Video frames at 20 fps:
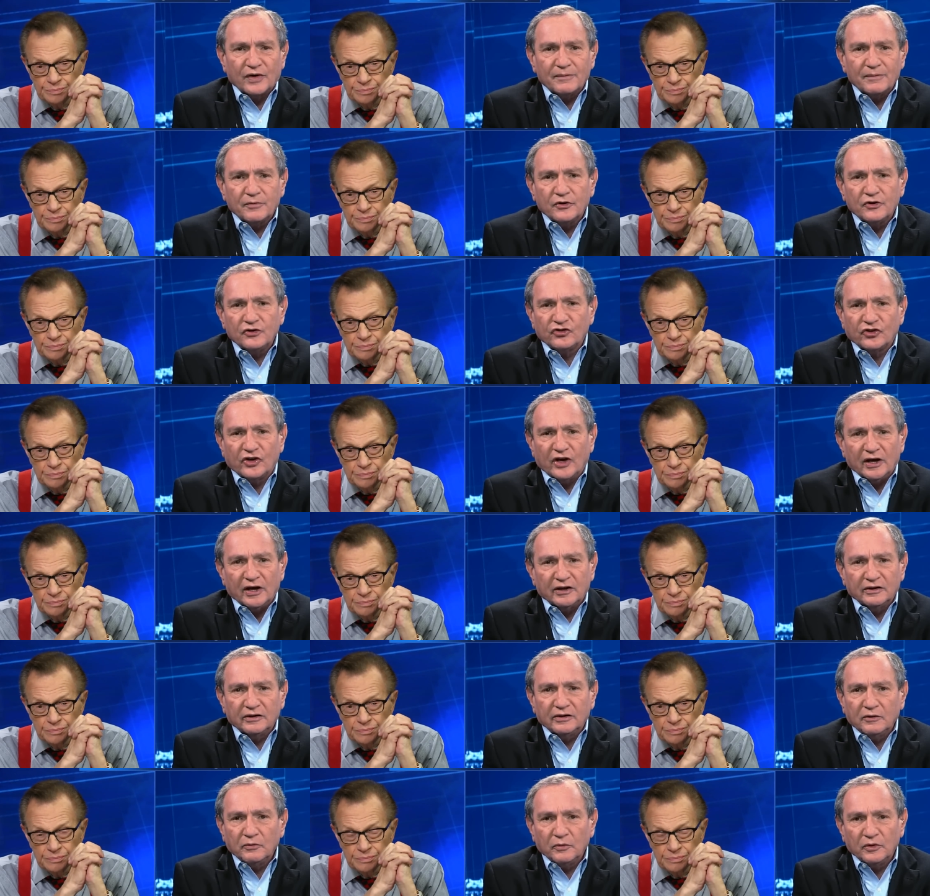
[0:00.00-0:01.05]
Speaker 1: reemerge
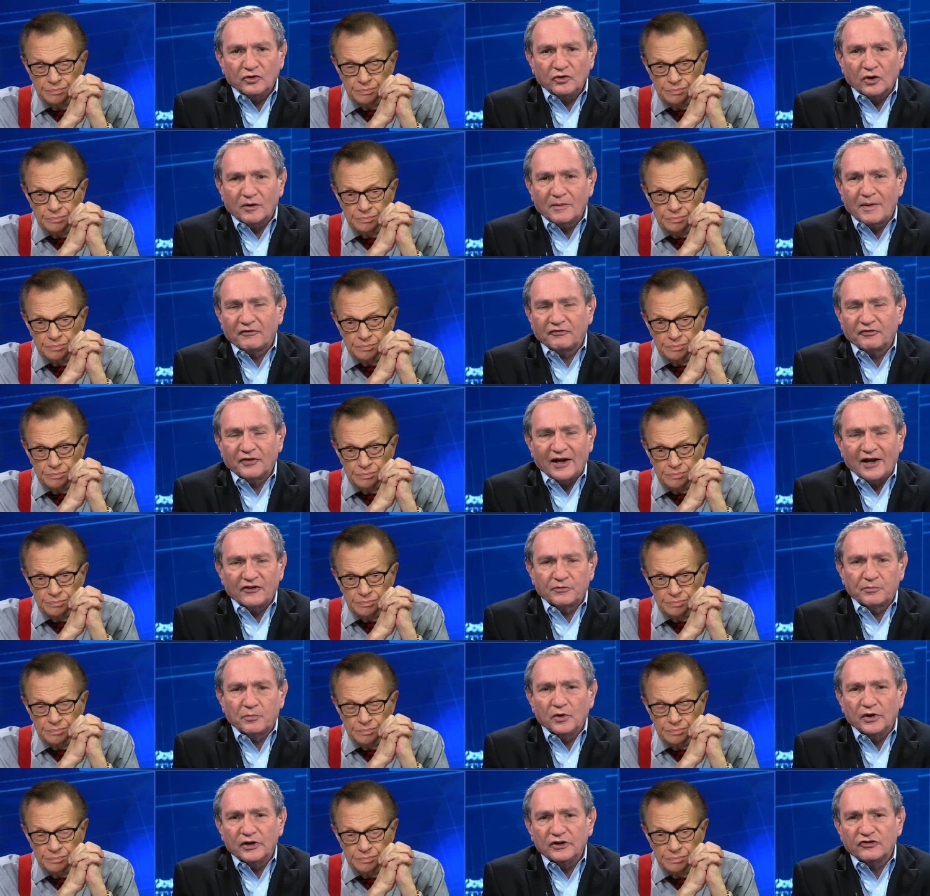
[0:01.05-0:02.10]
again. We talk about
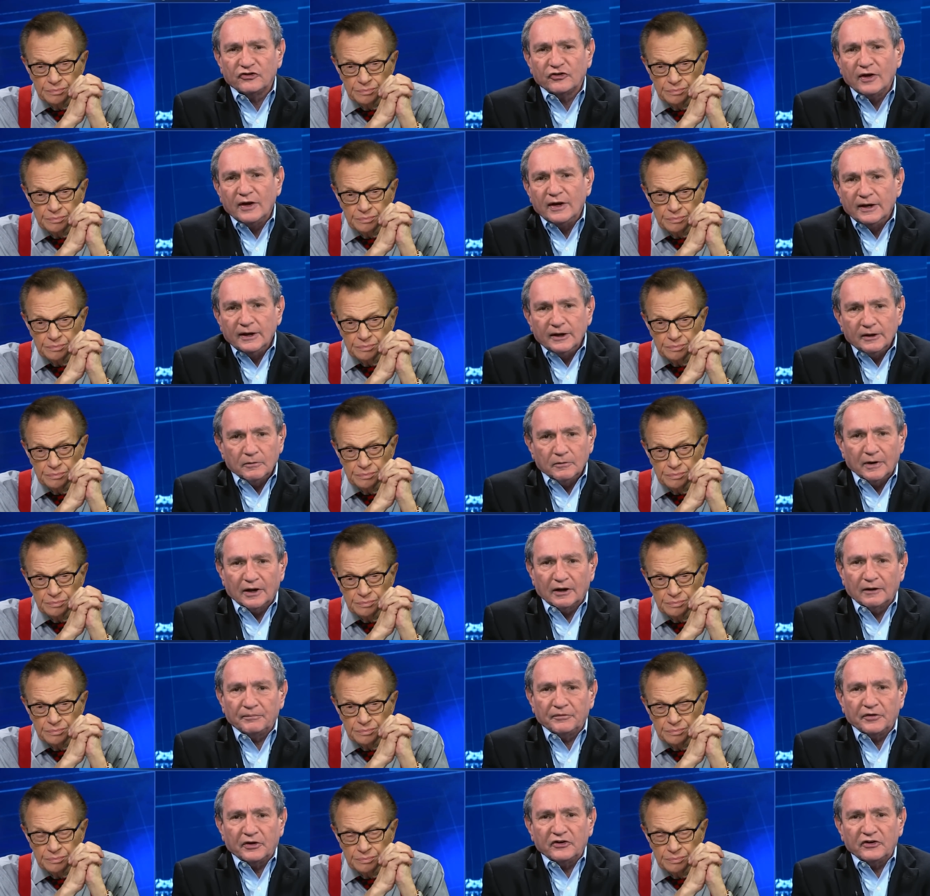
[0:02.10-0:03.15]
flashpoints.
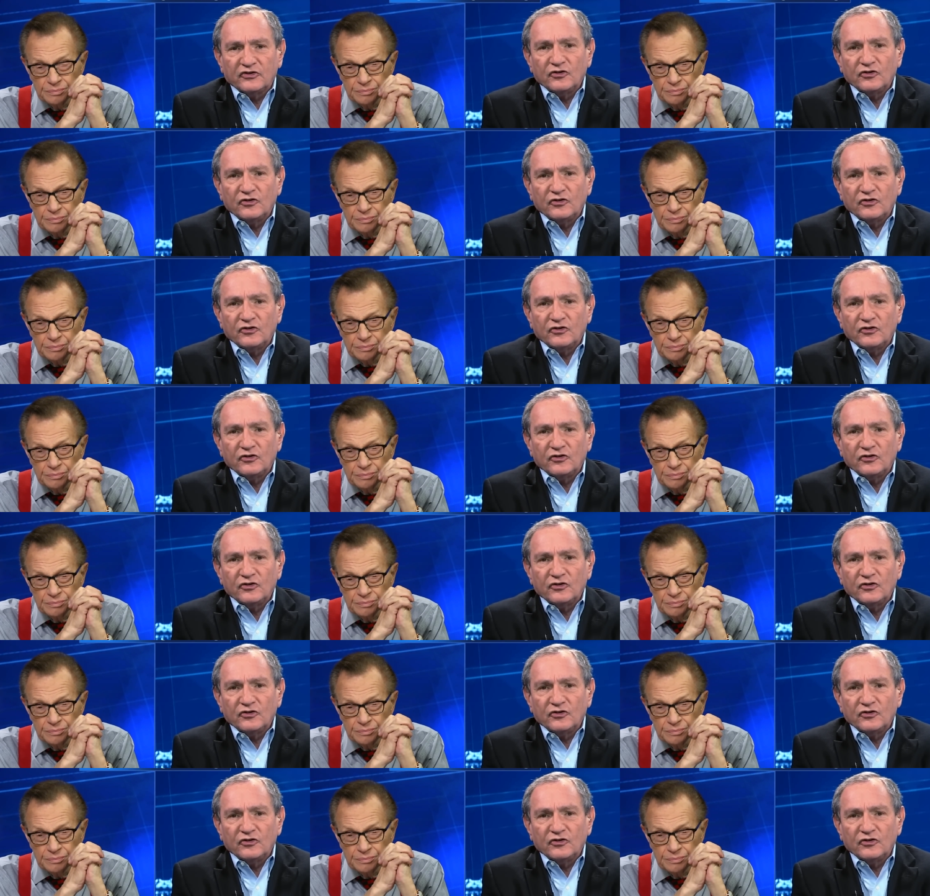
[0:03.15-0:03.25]
Well, there